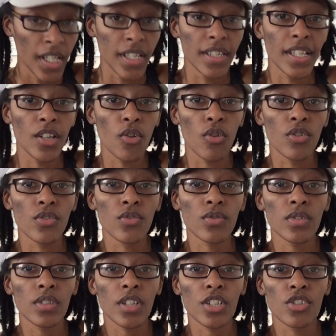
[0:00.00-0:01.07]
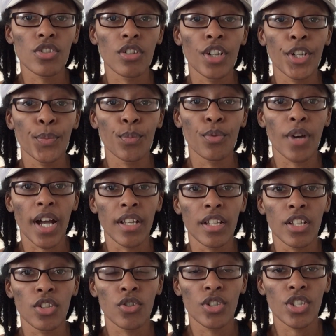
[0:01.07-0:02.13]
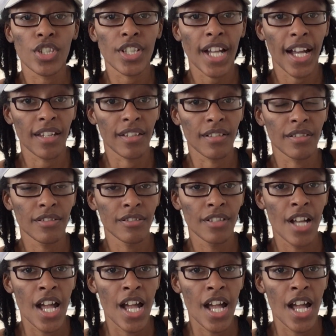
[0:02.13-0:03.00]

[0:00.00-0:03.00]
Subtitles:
They also touch on branding your channel,